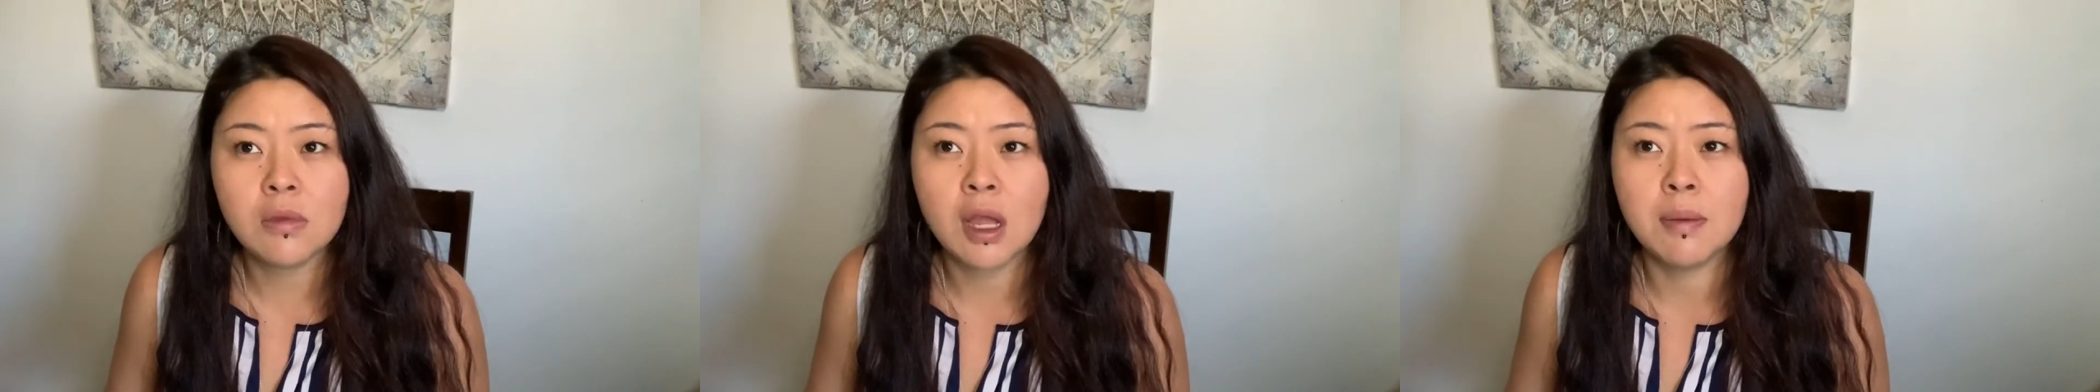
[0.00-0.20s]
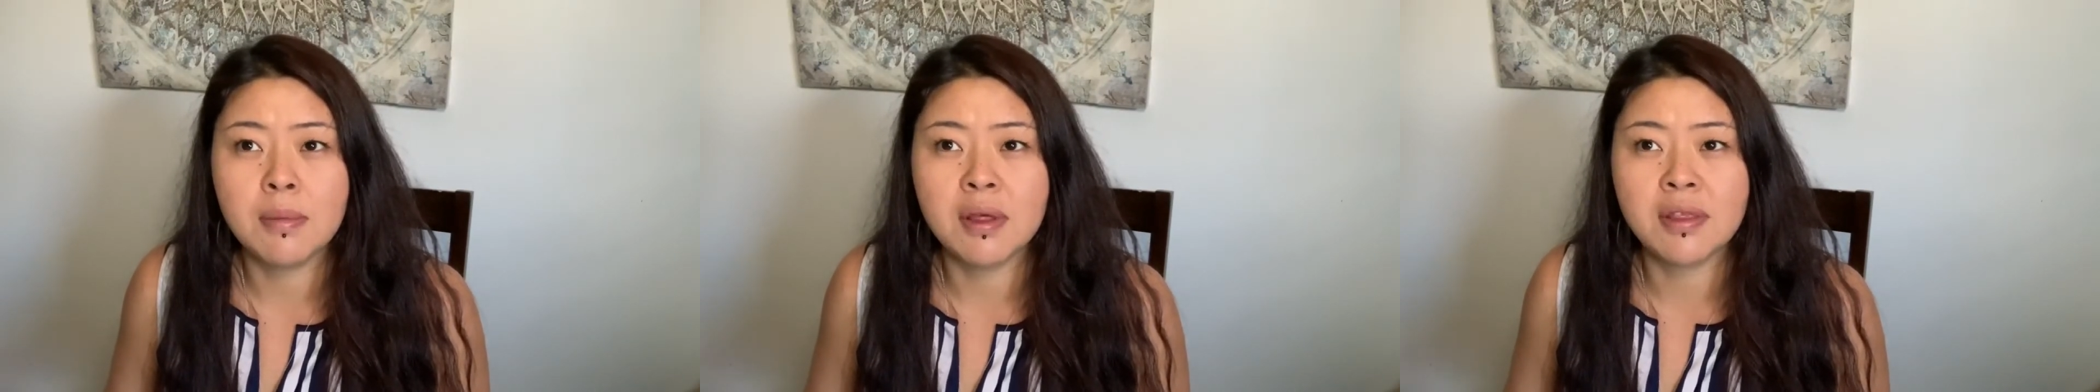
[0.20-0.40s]

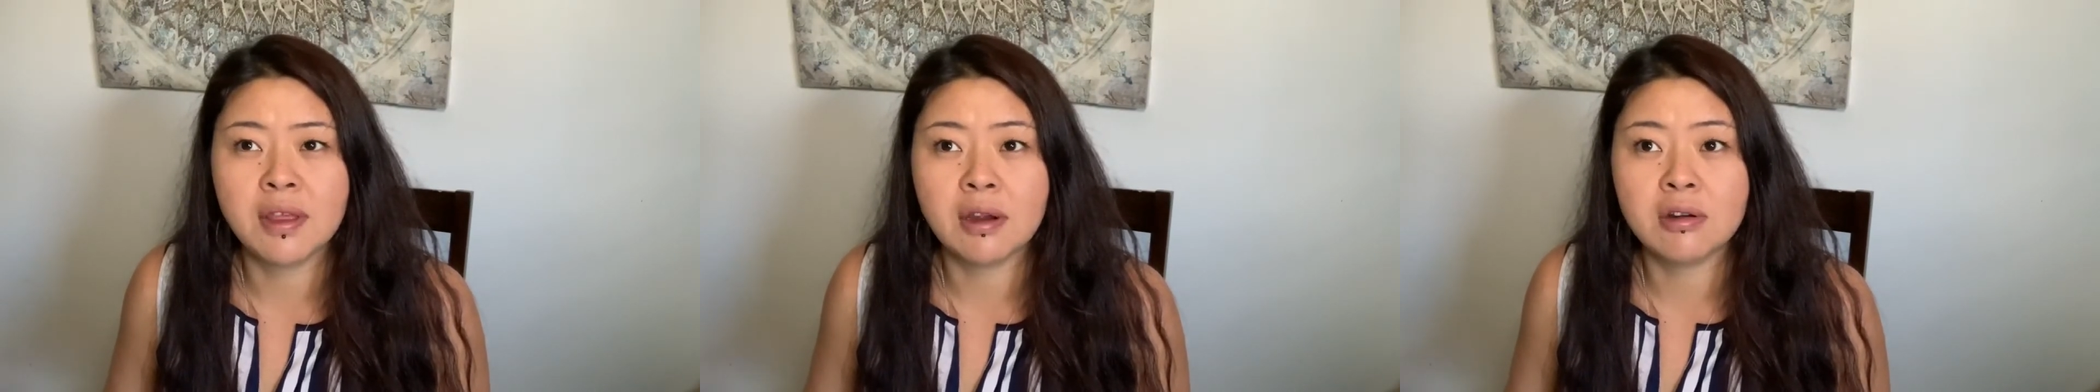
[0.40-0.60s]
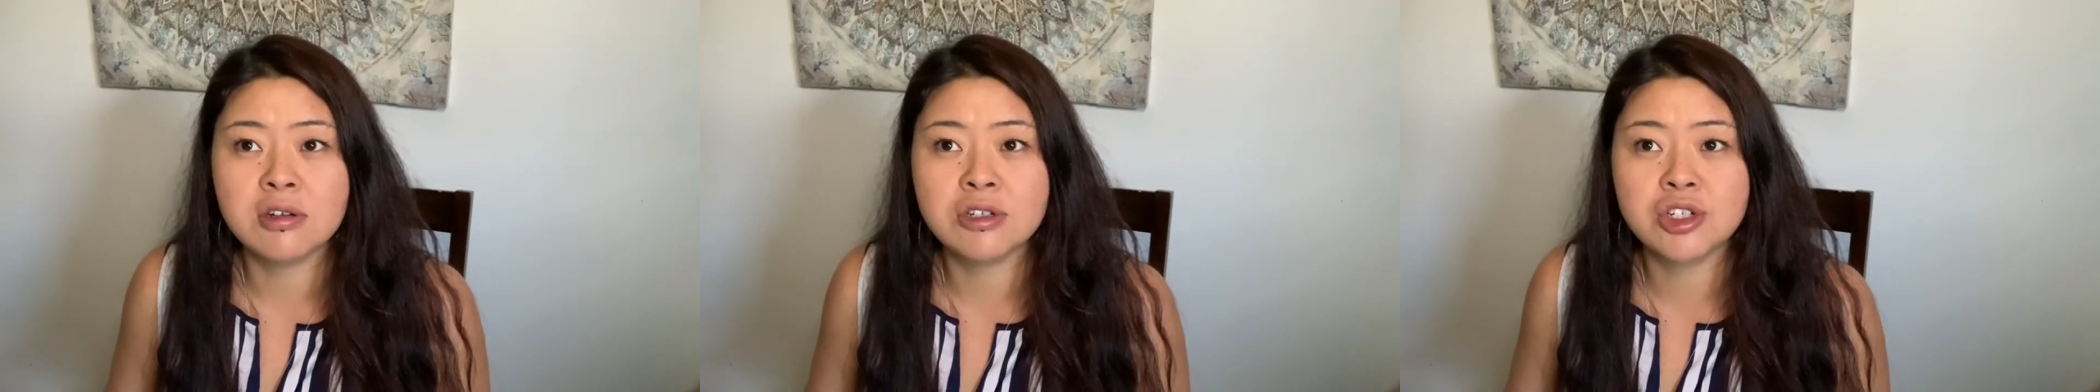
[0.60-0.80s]
but
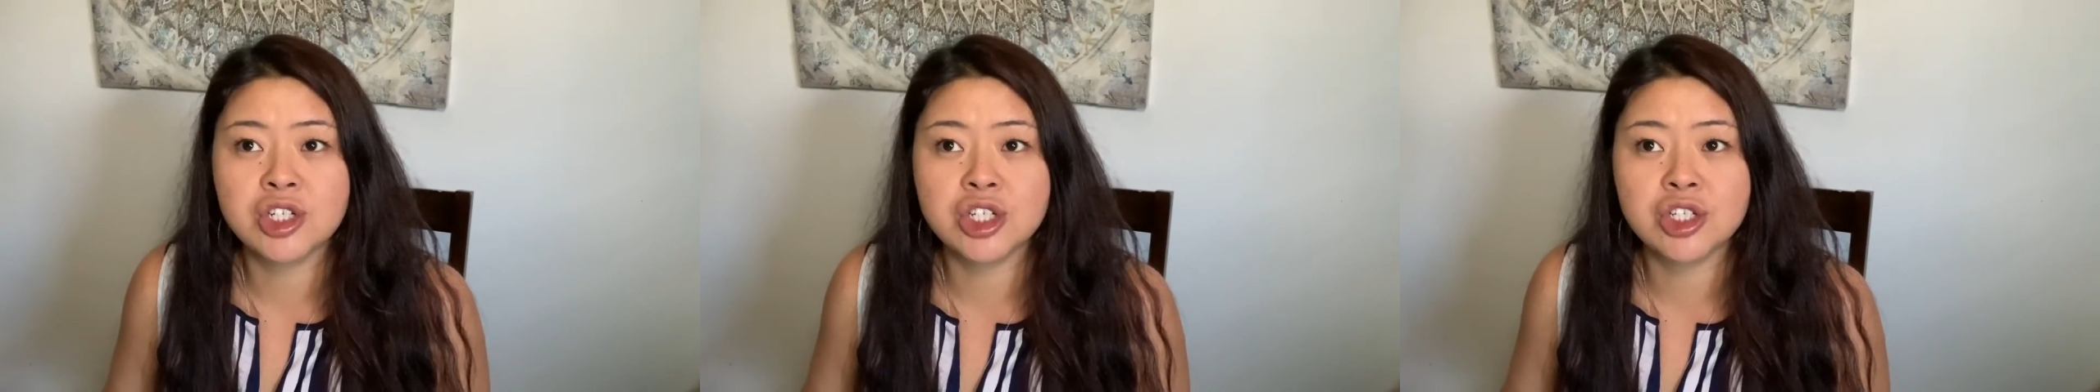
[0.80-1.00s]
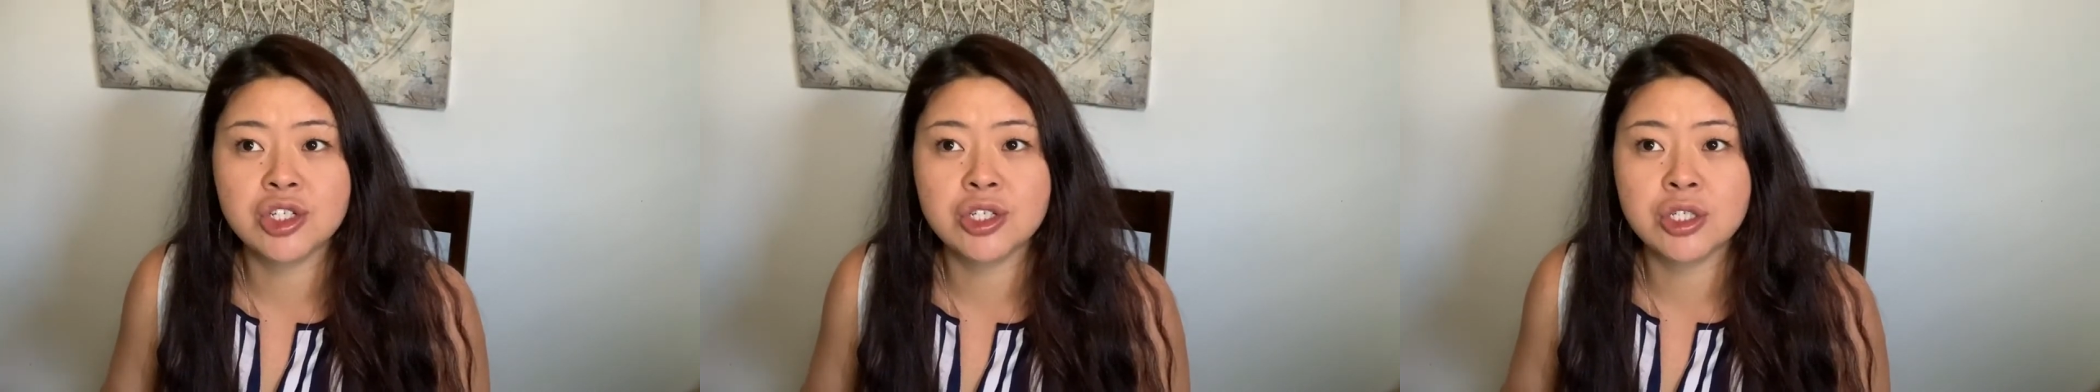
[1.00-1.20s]
there's
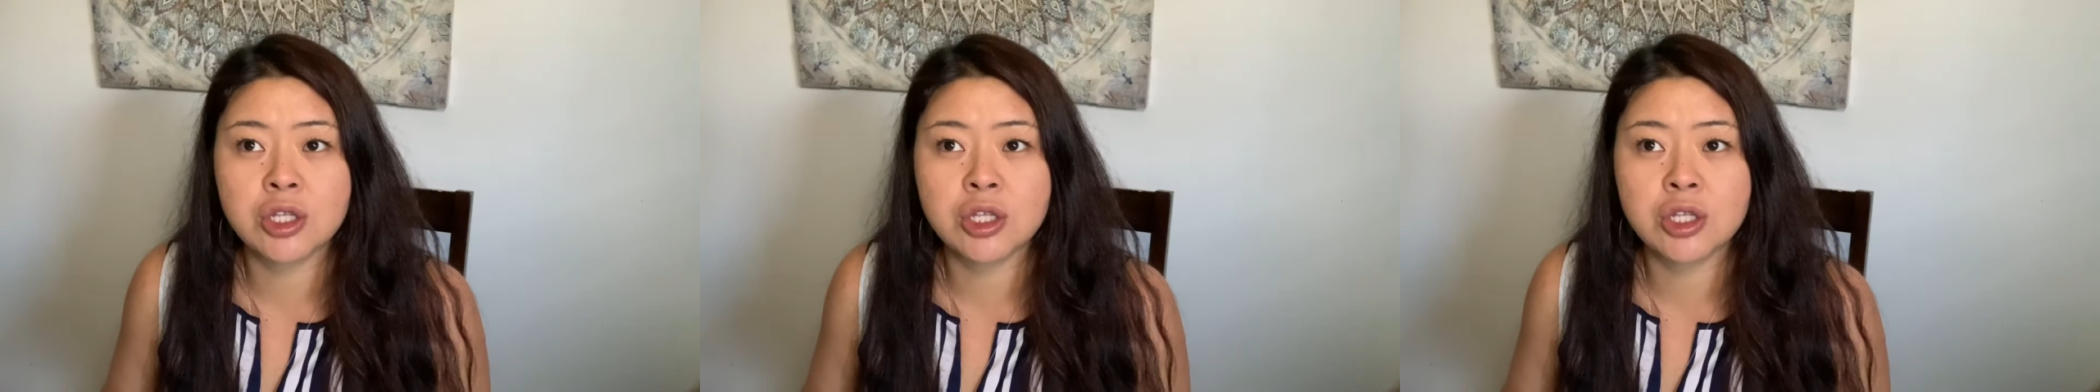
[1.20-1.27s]
just